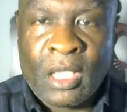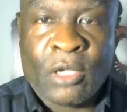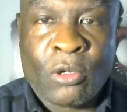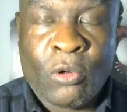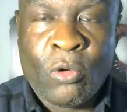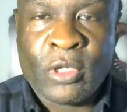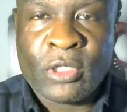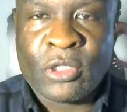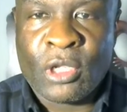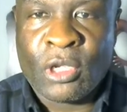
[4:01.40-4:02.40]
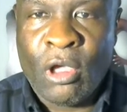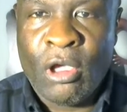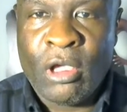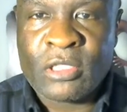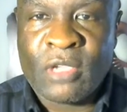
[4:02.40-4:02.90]
and according to the
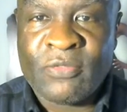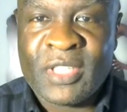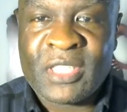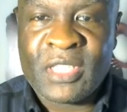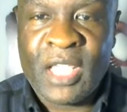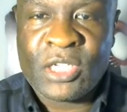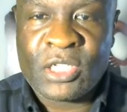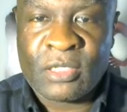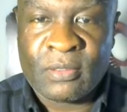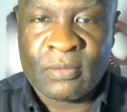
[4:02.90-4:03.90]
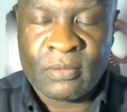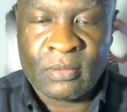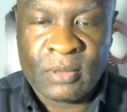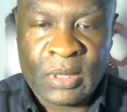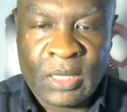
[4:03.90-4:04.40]
laws of this nation,
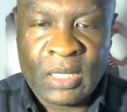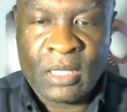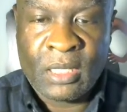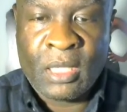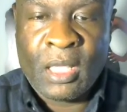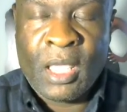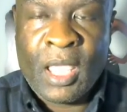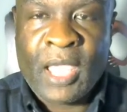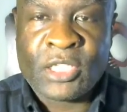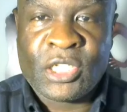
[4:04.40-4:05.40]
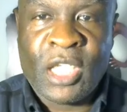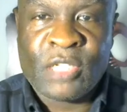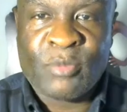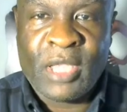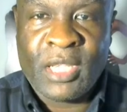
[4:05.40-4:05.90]
I
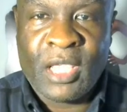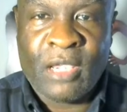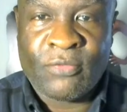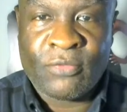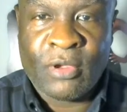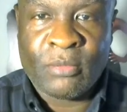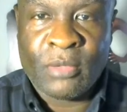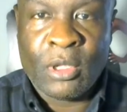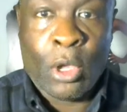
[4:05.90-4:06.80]
changed my name from